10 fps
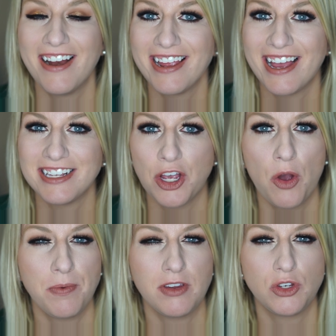Alright guys, I
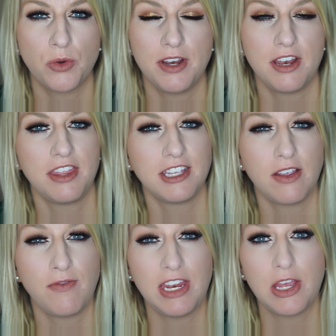hope you enjoyed this
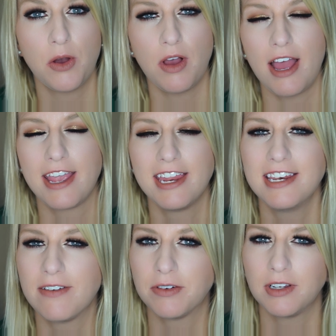video. I can
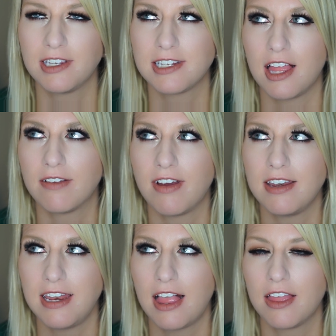never really tell if I
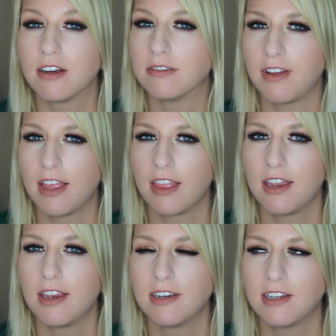nail it or fail
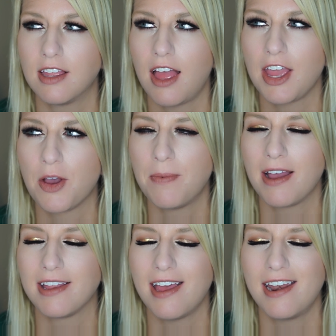it until I go
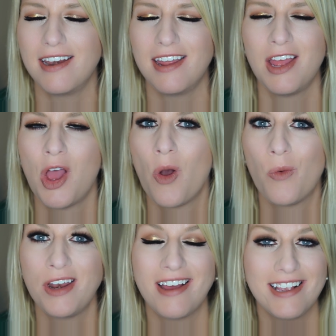back and edit it.
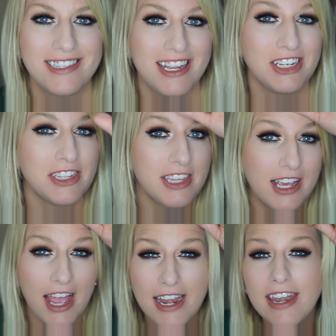What do you guys think? Do you
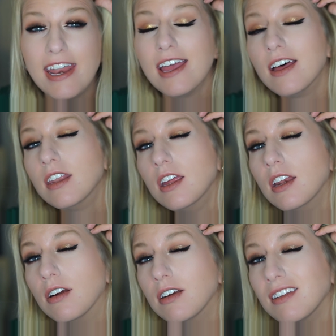think I nailed
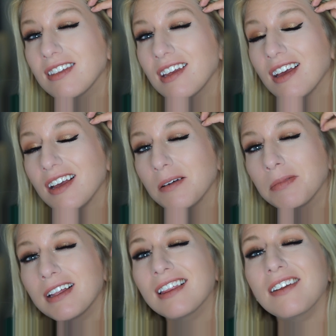it, or do you think I
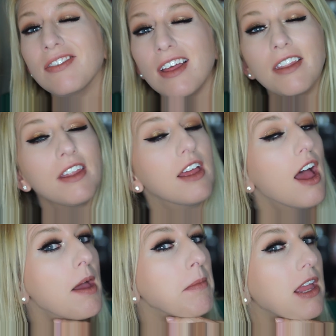completely failed it?
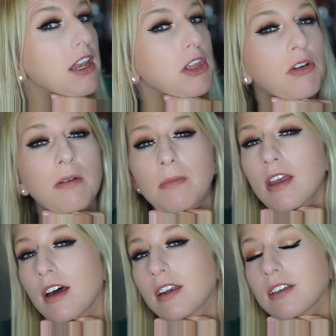I mean, you can
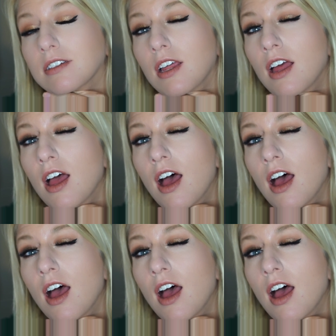be honest.